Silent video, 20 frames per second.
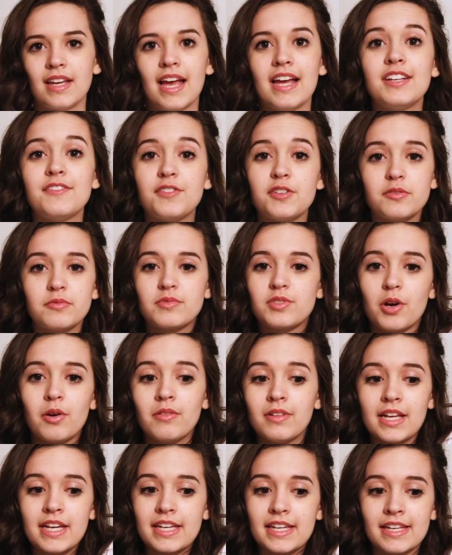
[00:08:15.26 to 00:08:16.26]
If you
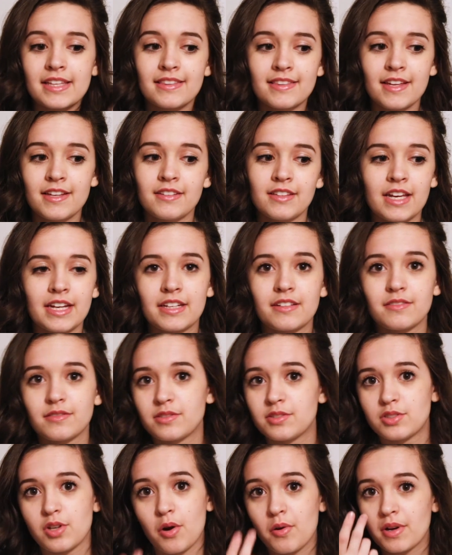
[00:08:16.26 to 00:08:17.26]
don't like it, then like
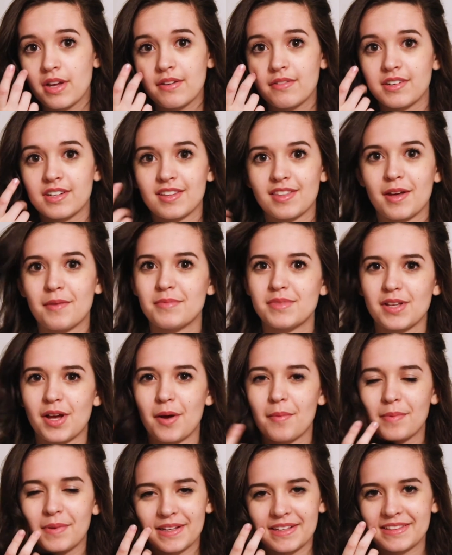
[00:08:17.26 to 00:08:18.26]
don't give it a thumbs
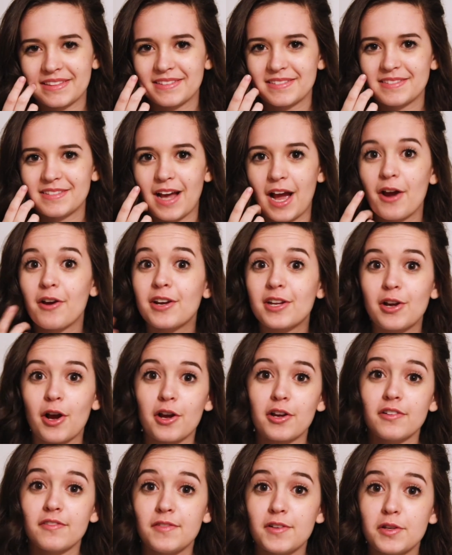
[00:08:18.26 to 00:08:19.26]
up. Like I already
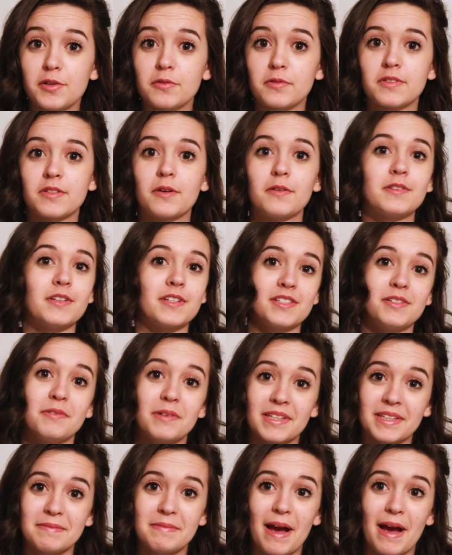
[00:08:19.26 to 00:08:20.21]
got your view, so it doesn't really